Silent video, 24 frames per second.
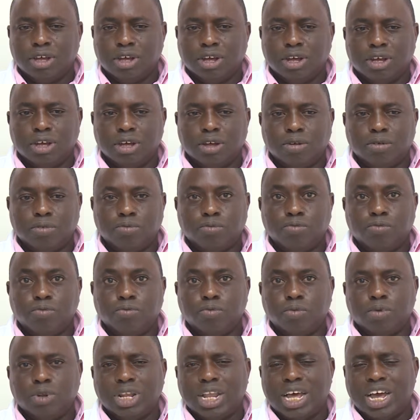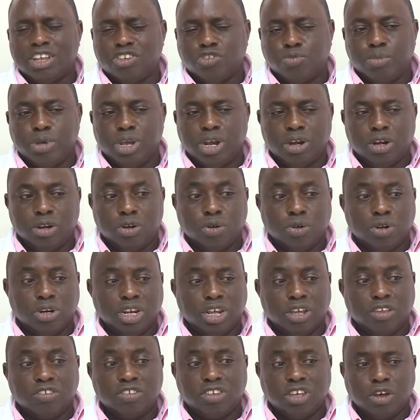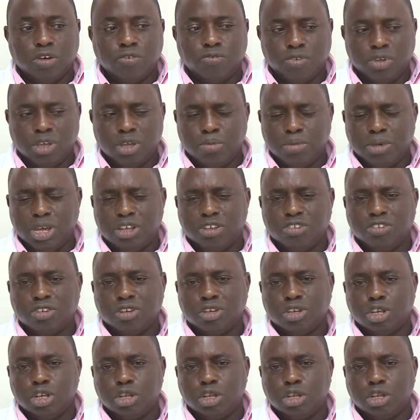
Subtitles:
a large bearing on their self-image.